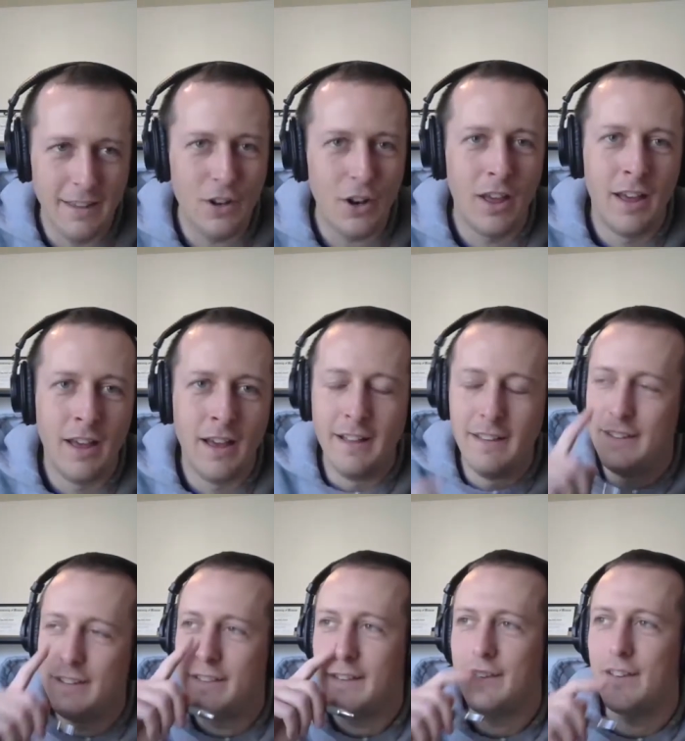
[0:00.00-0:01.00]
you,
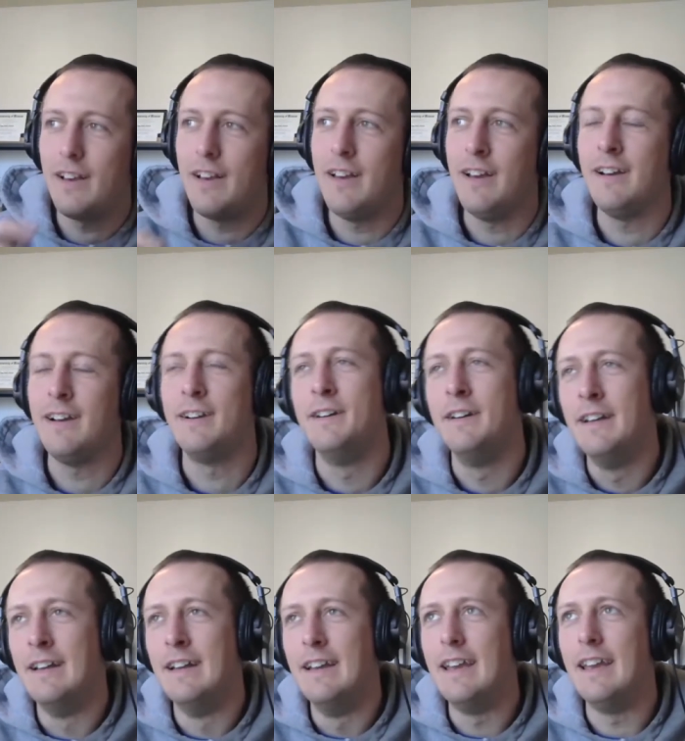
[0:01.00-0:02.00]
you that's
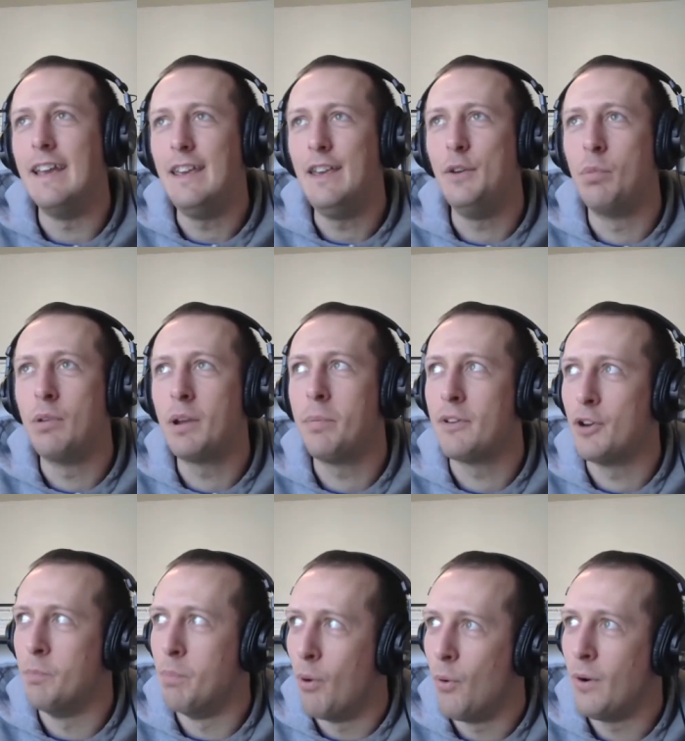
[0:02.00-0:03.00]
you bring up a
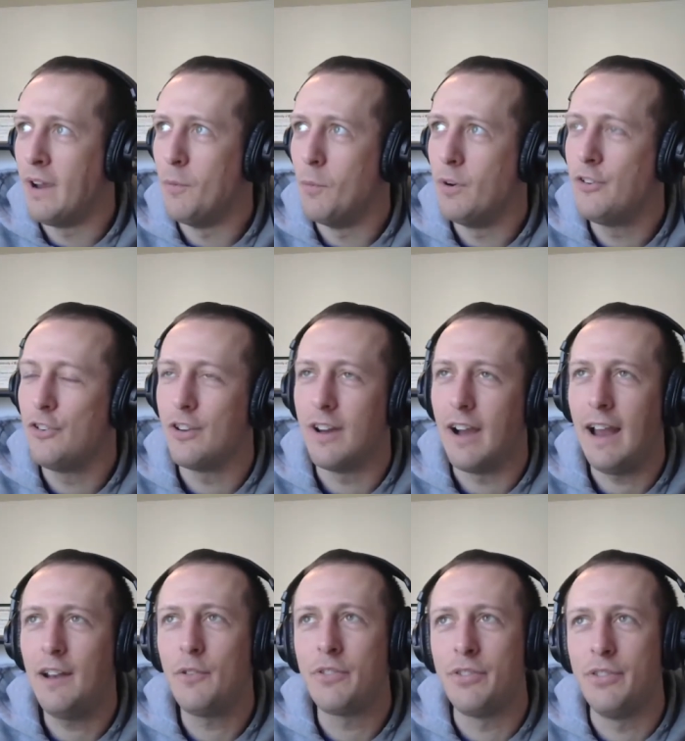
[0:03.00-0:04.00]
good point, which
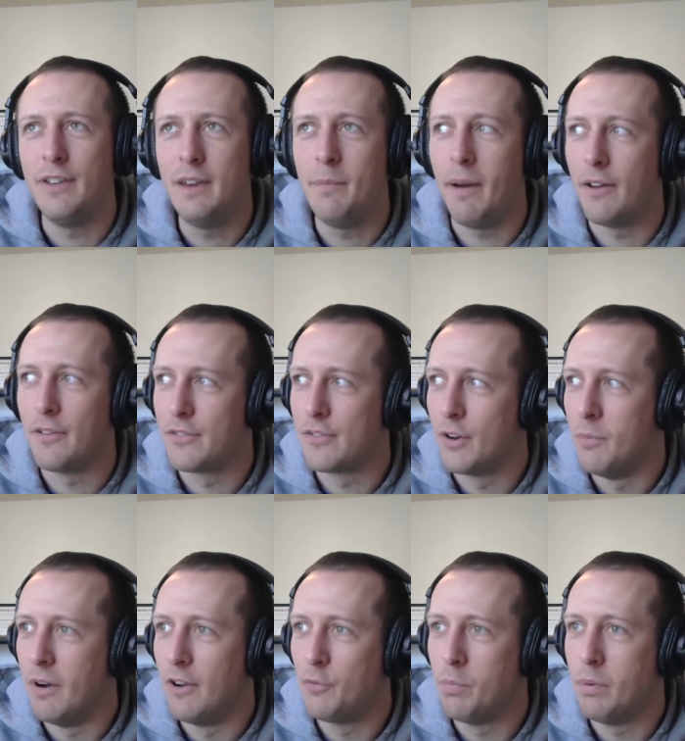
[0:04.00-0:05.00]
I don't think about so
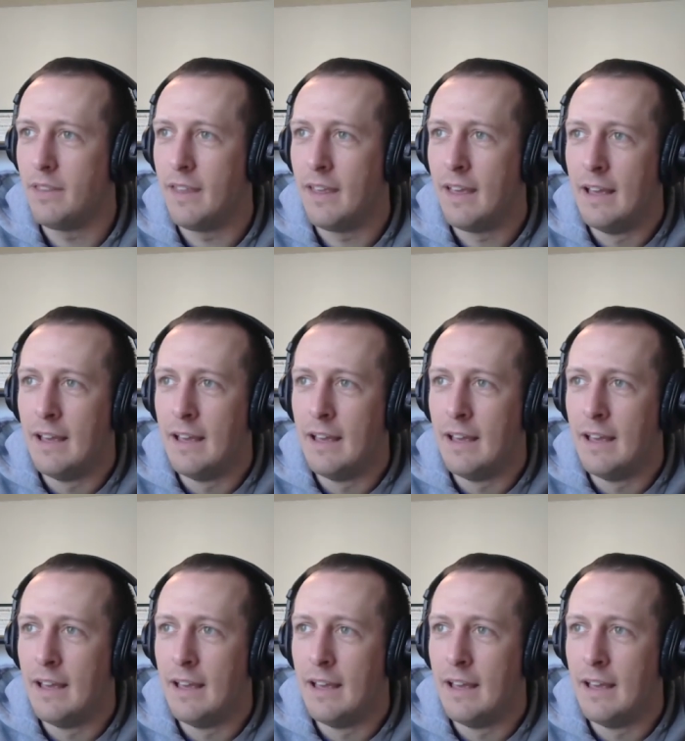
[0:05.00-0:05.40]
much, but